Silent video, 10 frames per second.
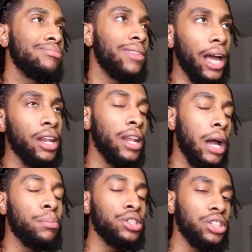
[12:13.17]

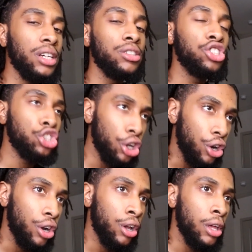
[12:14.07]
99%
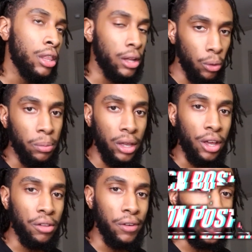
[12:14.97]
sure there will be
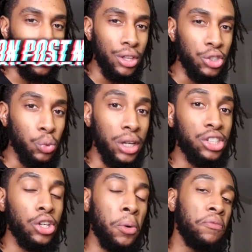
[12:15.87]
another video this week.
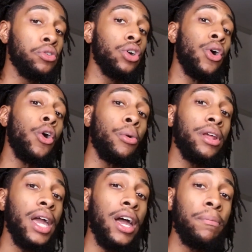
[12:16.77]
So if you don't
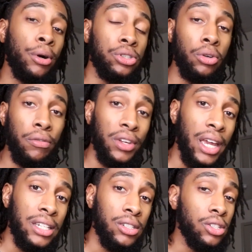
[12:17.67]
already have post
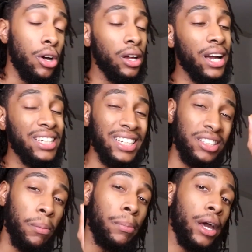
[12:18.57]
notifications on, guys,
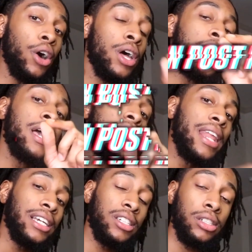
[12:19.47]
that's the bell
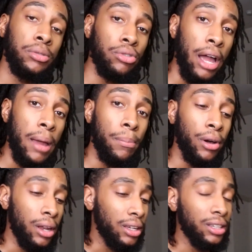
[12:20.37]
next to the subscribe
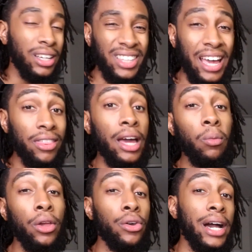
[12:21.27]
button. Click that.
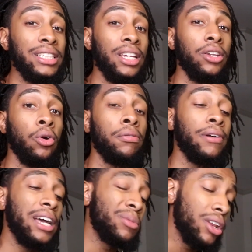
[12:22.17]
That way you guys get
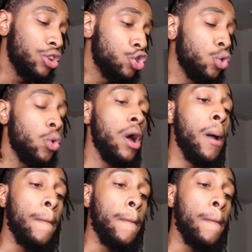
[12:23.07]
notified when a new